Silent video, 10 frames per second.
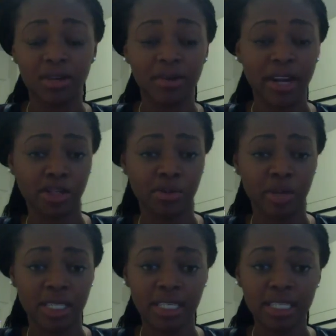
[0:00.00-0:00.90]
a regular
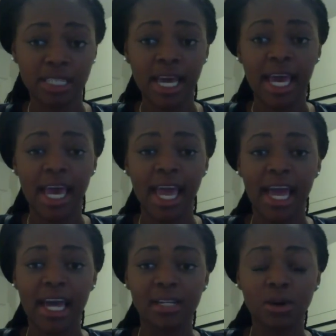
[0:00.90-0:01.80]
basis?
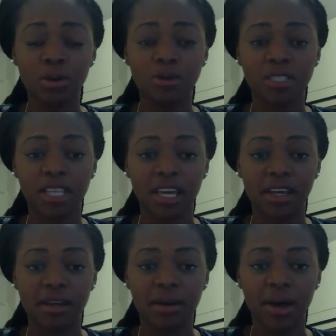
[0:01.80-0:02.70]
And
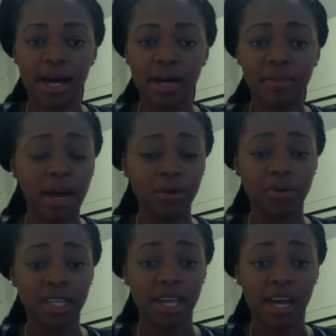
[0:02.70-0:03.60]
hopefully that
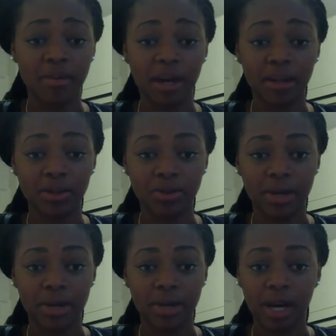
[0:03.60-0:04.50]
would really help out
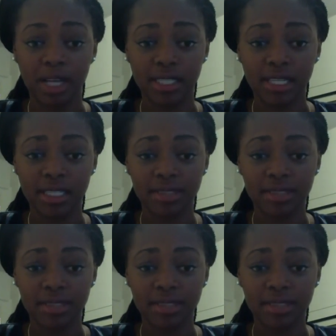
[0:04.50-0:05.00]
throughout the process.